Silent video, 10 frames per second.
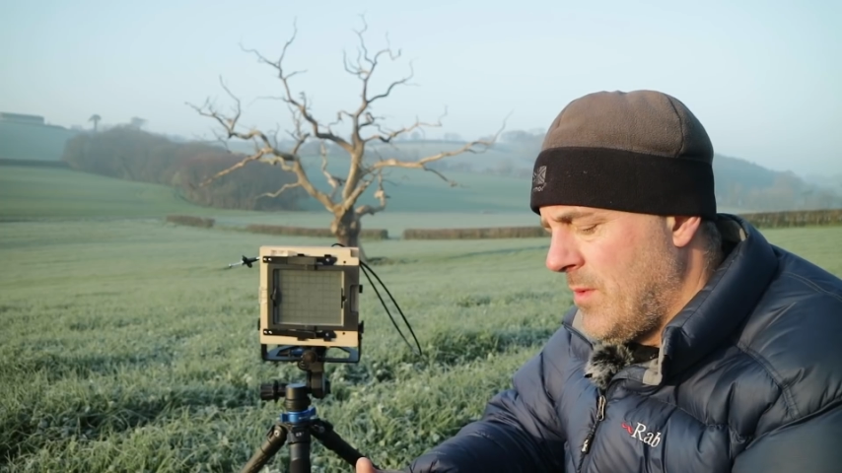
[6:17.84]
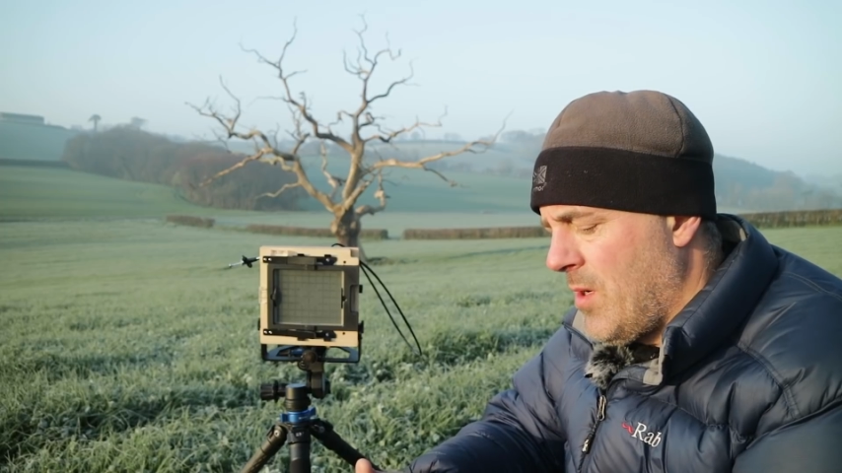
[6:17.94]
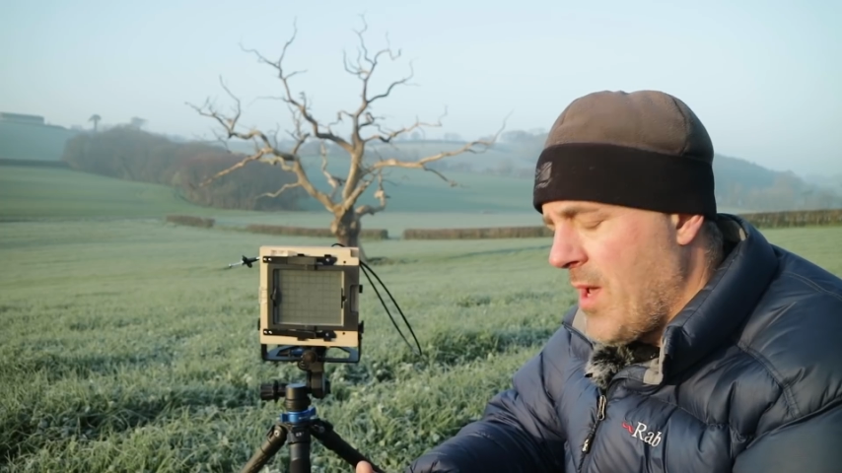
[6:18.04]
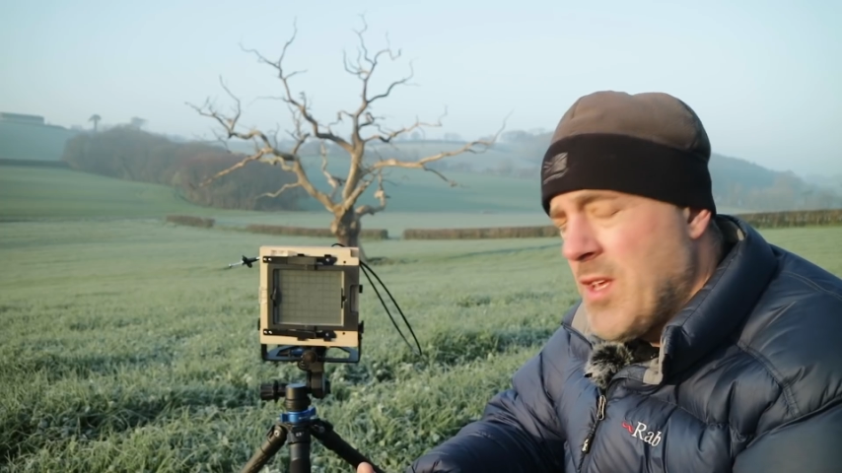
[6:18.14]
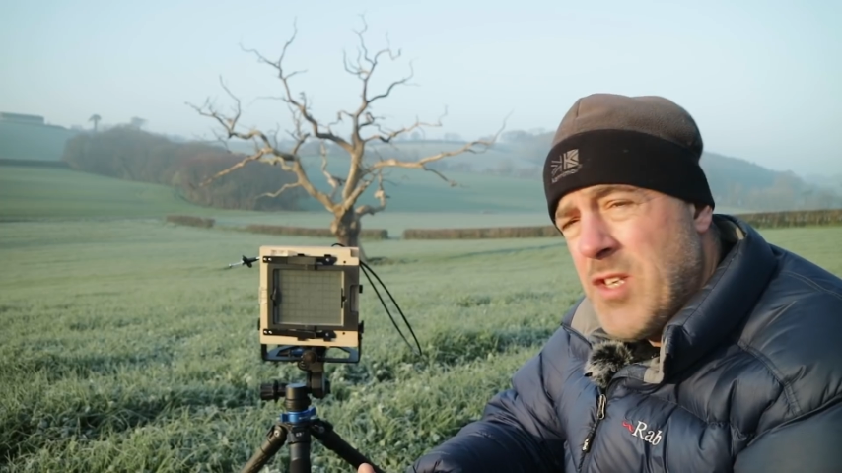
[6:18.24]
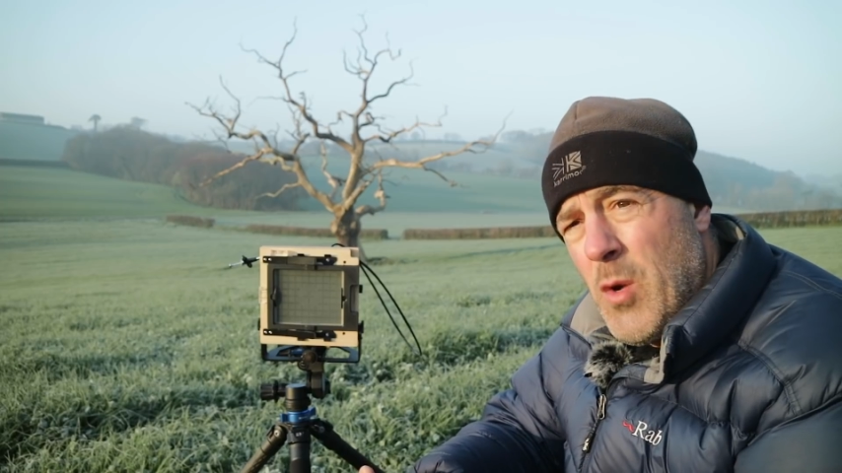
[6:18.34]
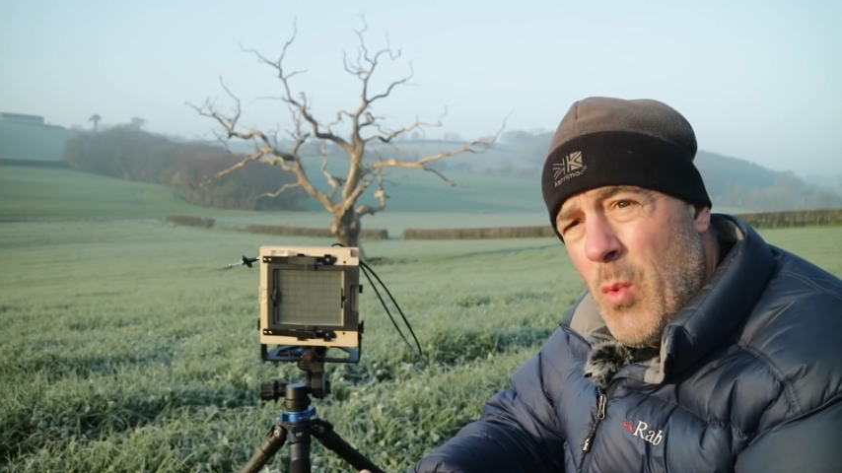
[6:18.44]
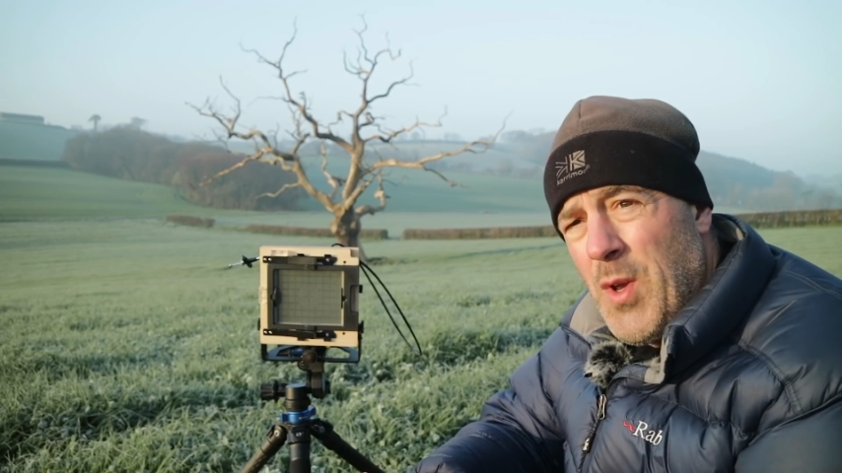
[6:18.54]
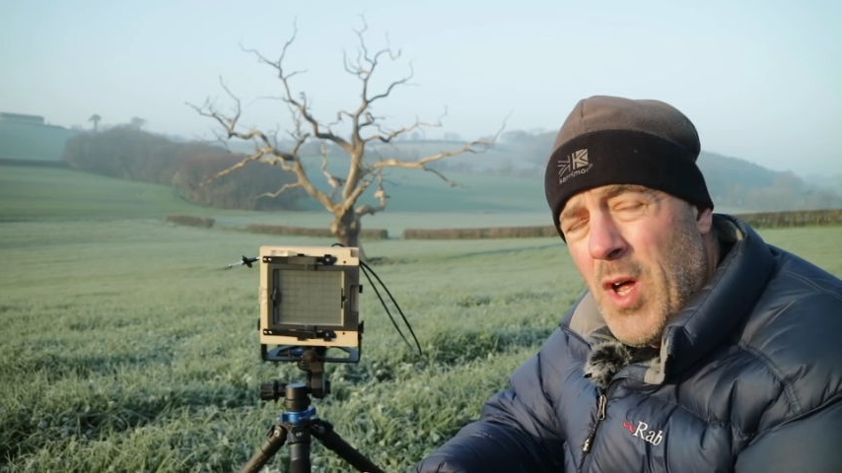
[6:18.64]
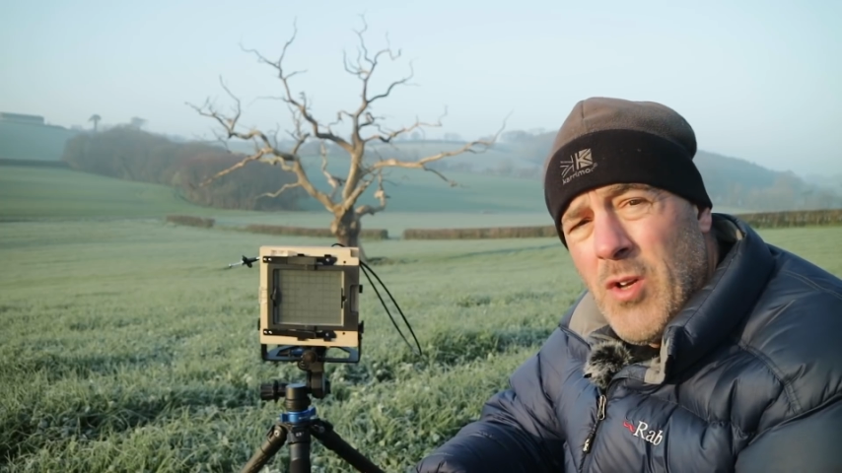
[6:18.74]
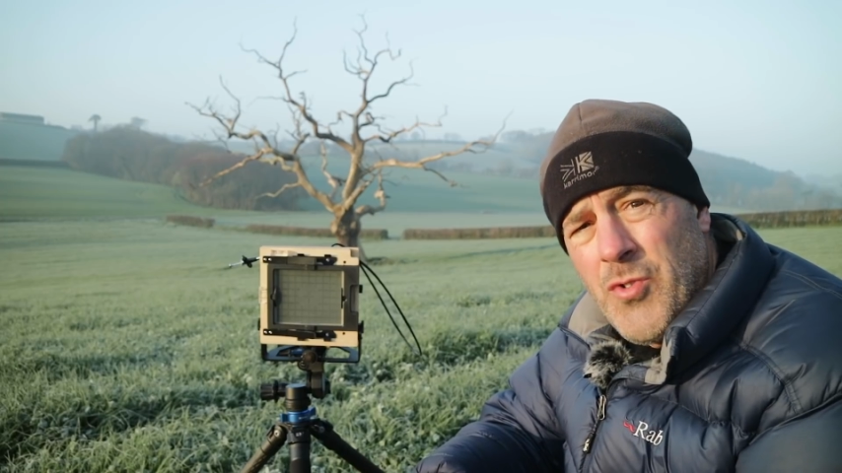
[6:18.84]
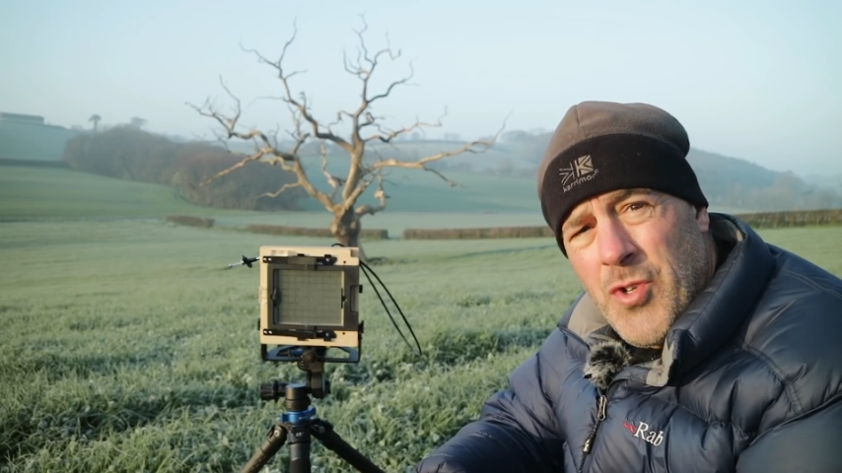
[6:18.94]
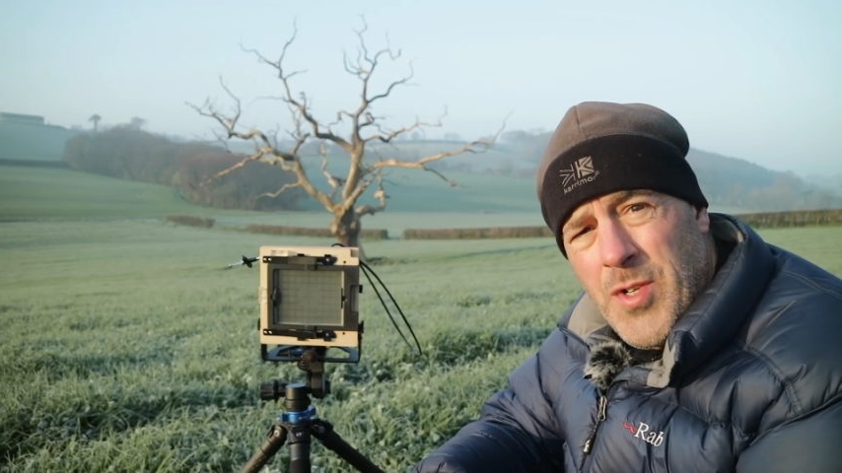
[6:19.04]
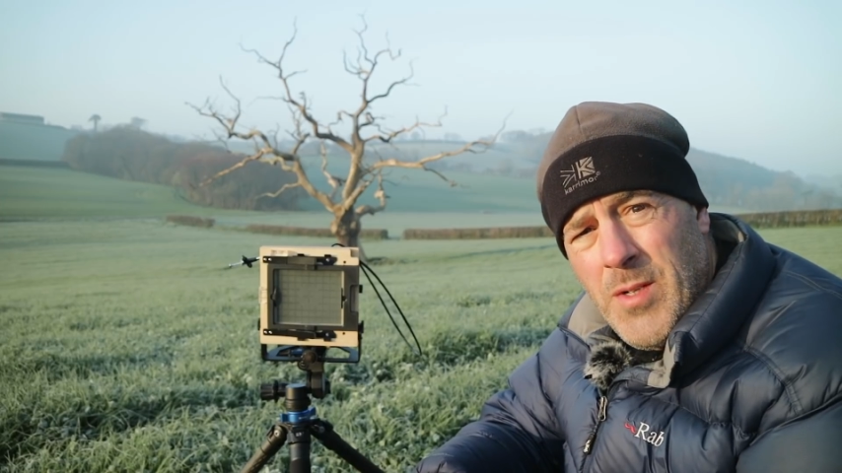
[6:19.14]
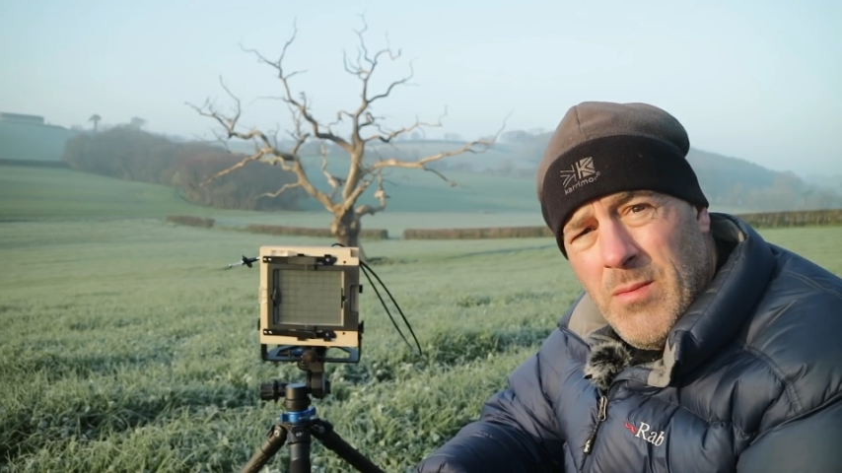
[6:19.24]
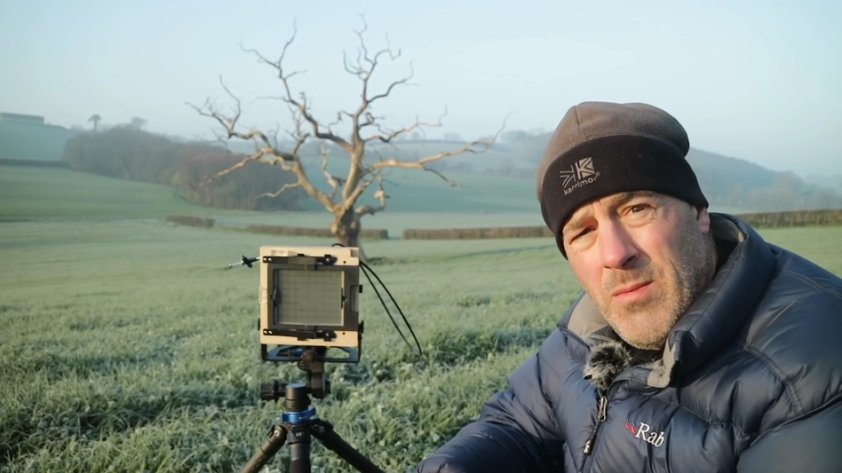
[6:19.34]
ISO 100,